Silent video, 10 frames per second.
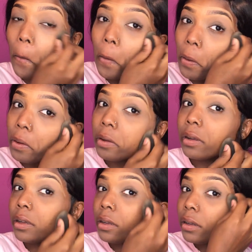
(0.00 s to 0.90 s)

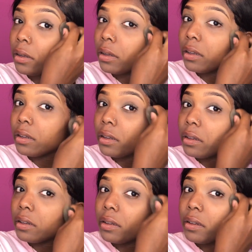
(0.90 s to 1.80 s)

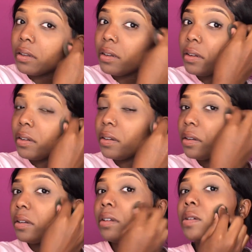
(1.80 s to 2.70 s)

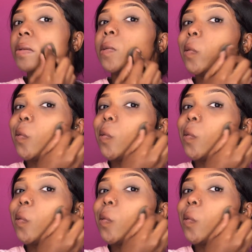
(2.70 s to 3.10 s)
Nothing is said.